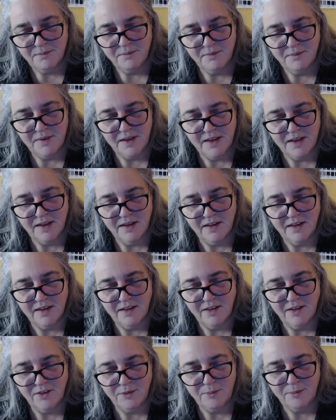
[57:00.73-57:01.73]
That
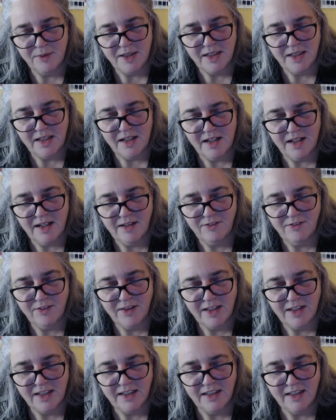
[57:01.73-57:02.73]
it'll be
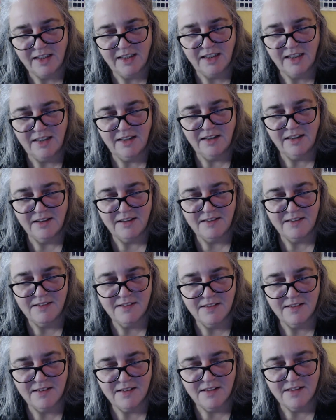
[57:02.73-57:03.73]
lively at Linda's.
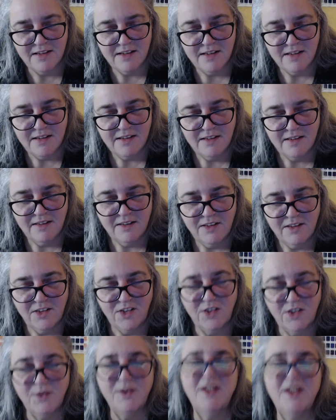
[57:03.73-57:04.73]

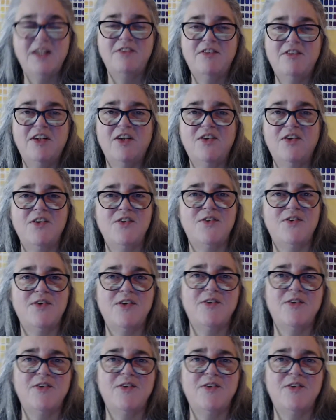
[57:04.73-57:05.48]
She wouldn't even notice we